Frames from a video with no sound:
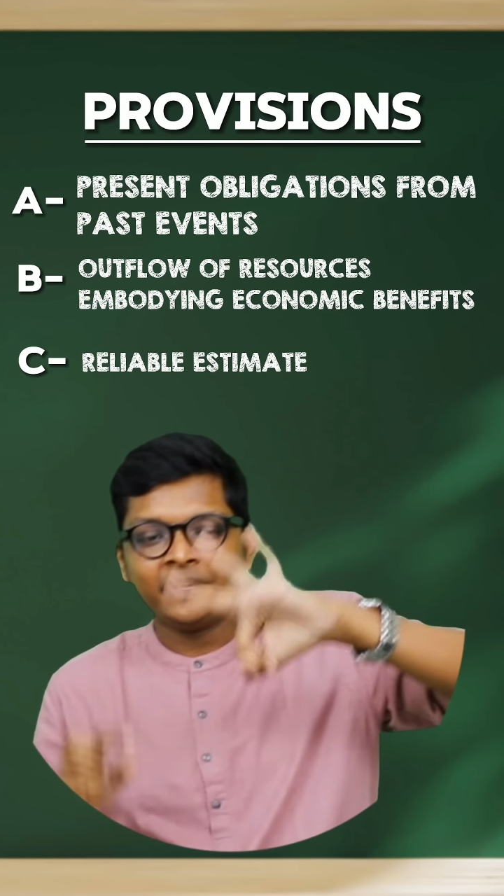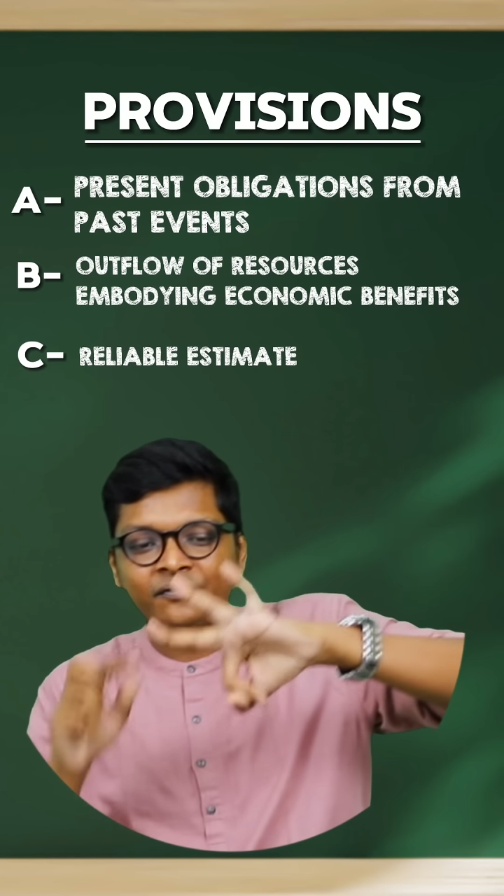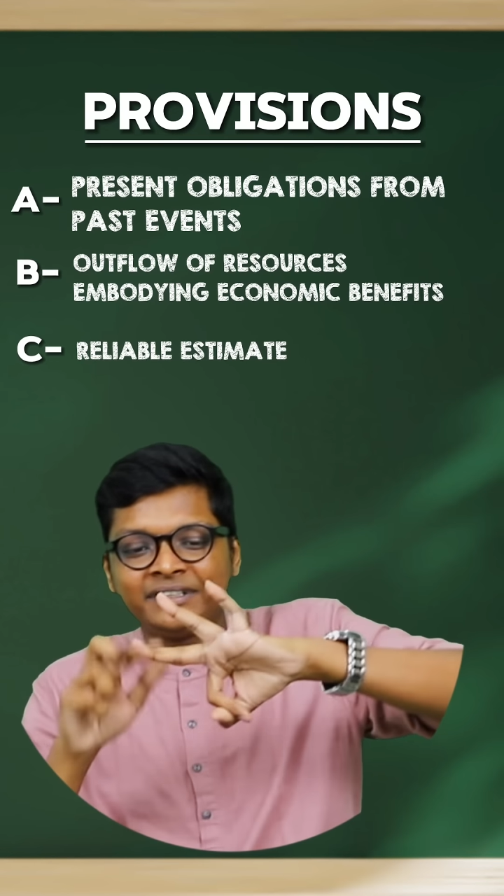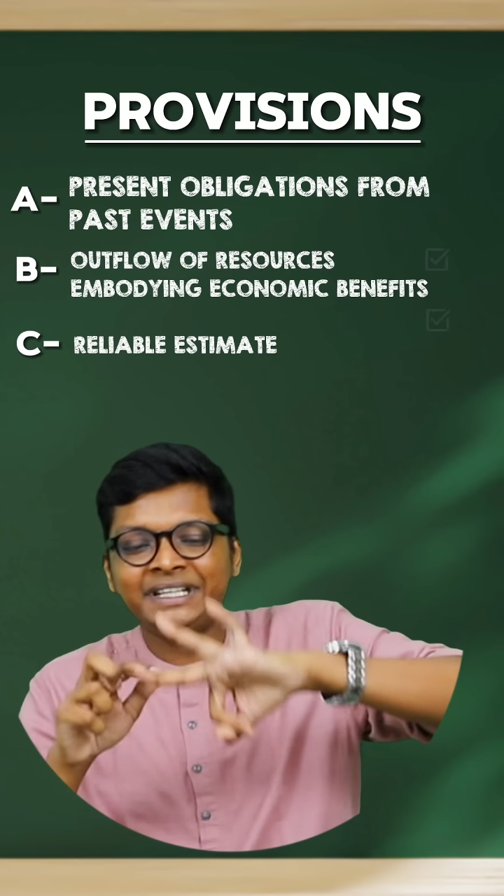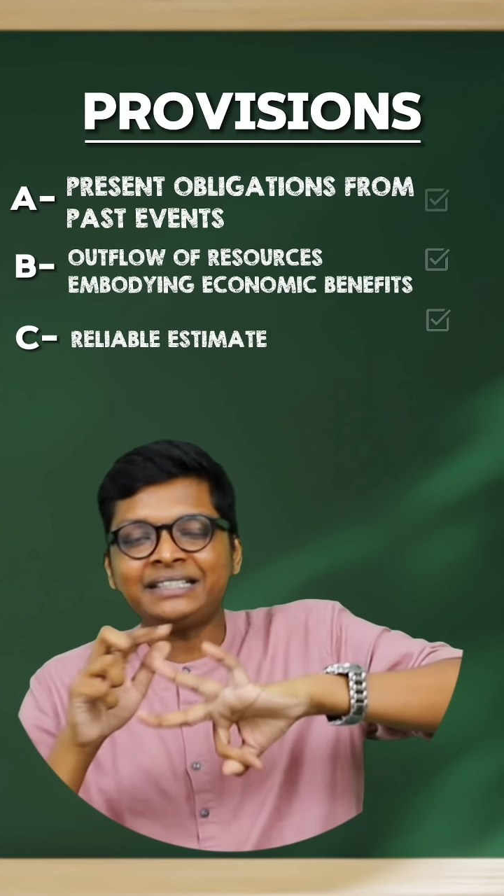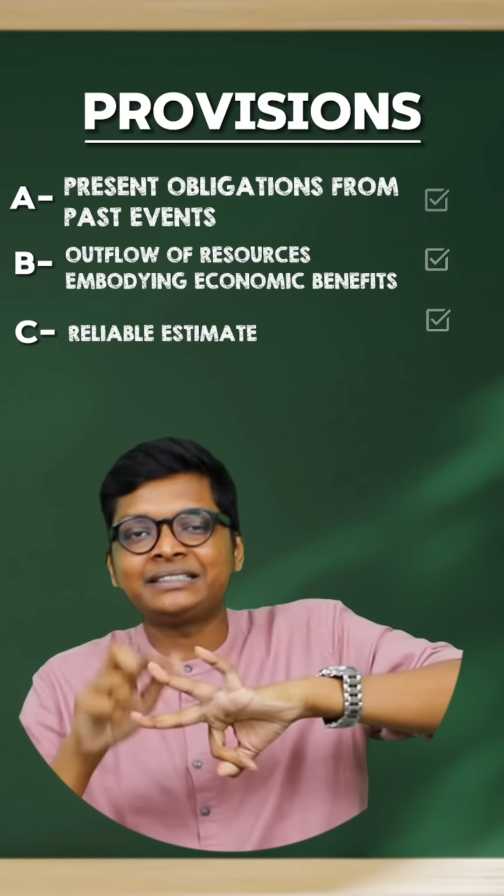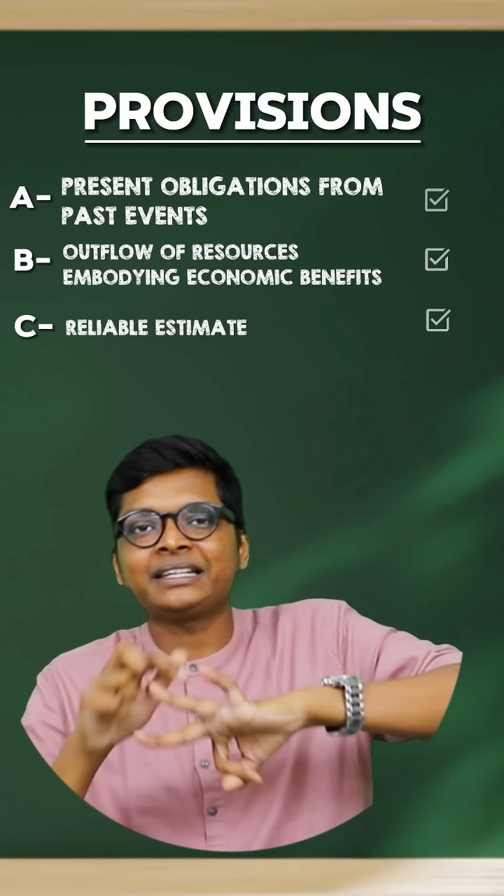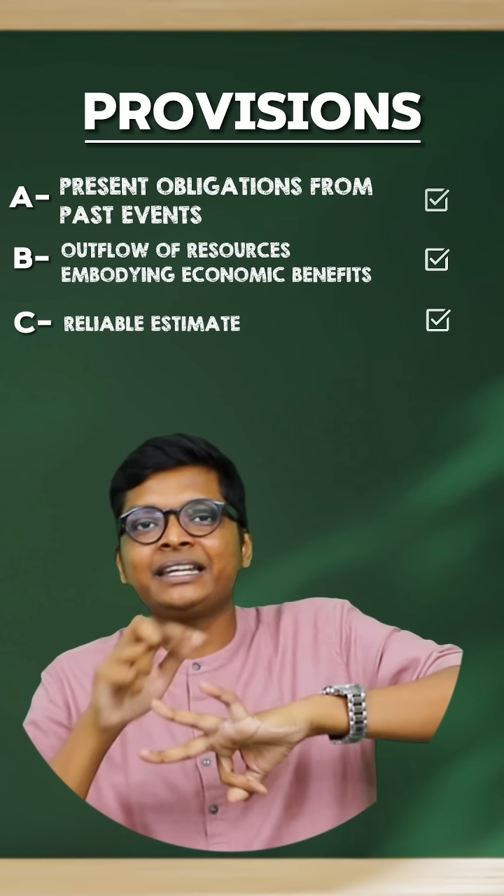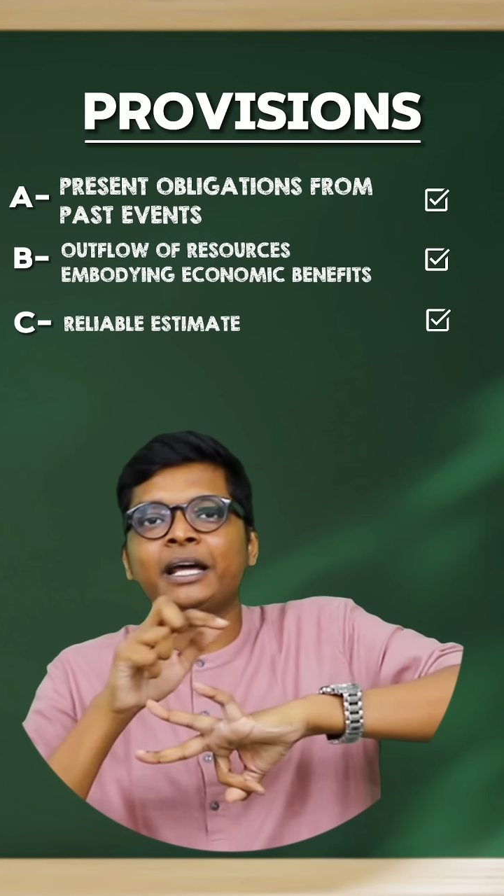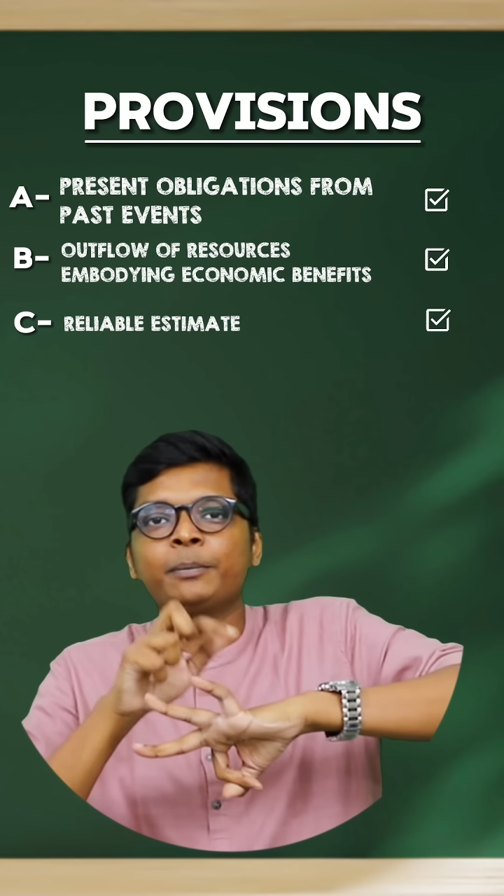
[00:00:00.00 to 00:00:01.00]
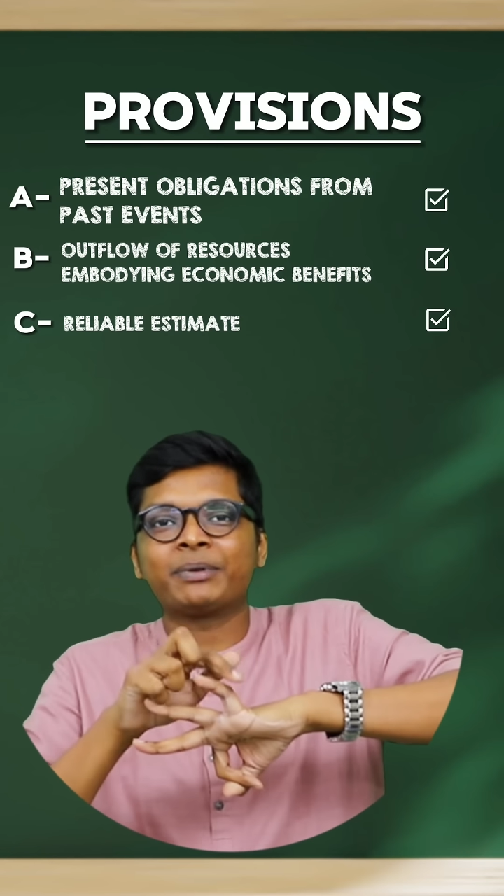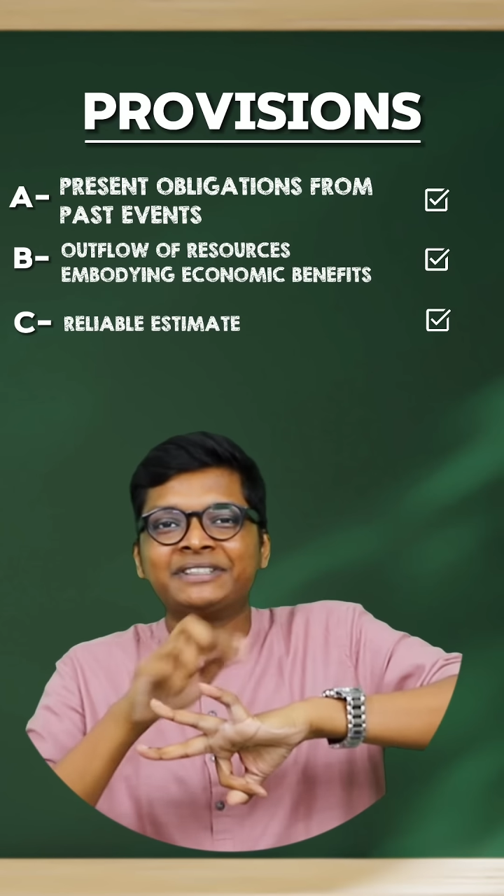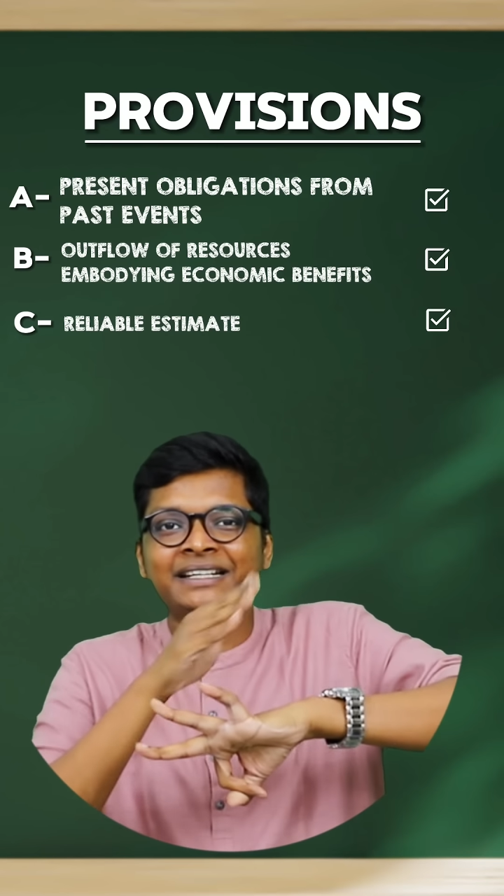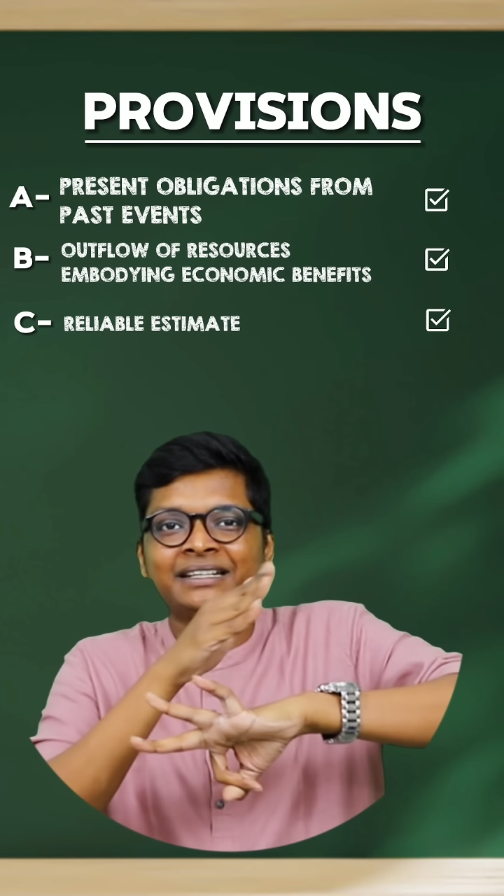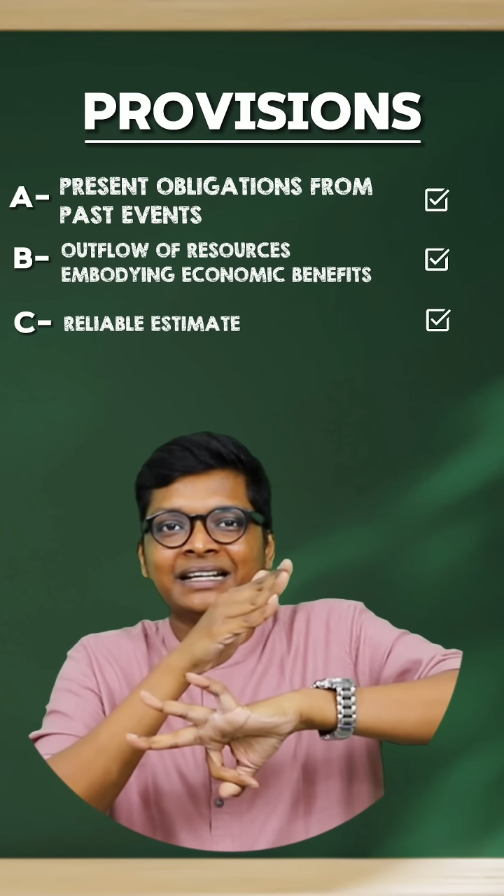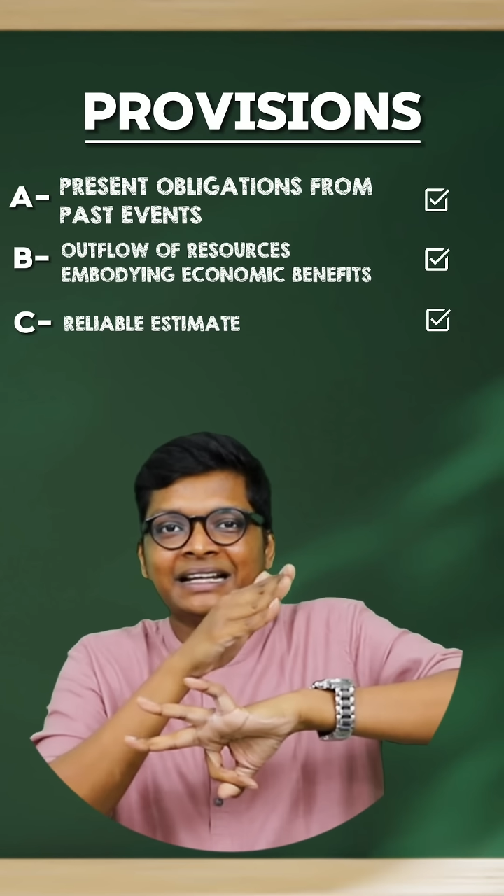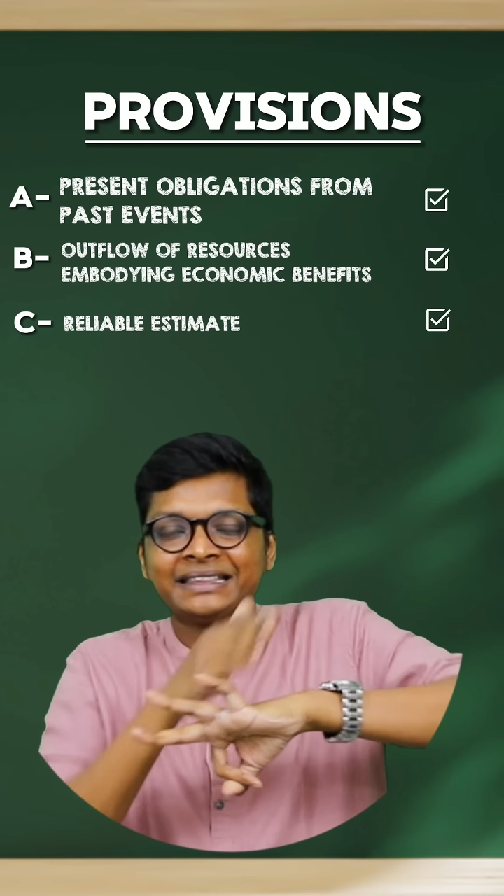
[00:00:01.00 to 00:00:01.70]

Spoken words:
If these 3 are present,